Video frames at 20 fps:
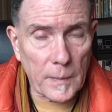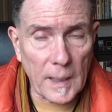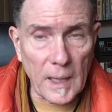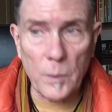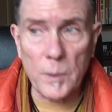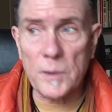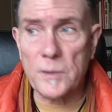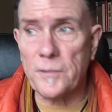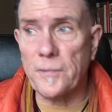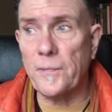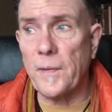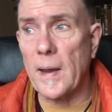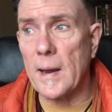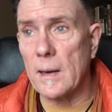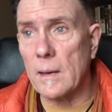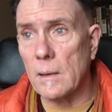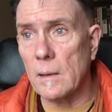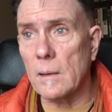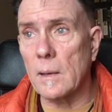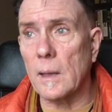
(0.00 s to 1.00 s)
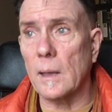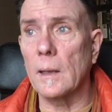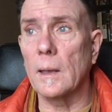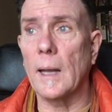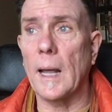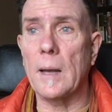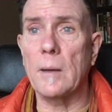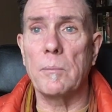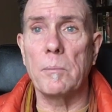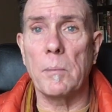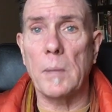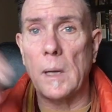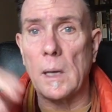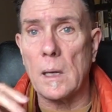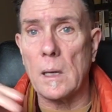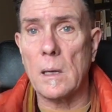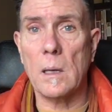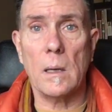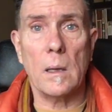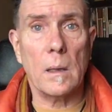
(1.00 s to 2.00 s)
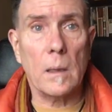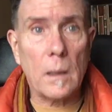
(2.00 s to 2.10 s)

It was fate that led me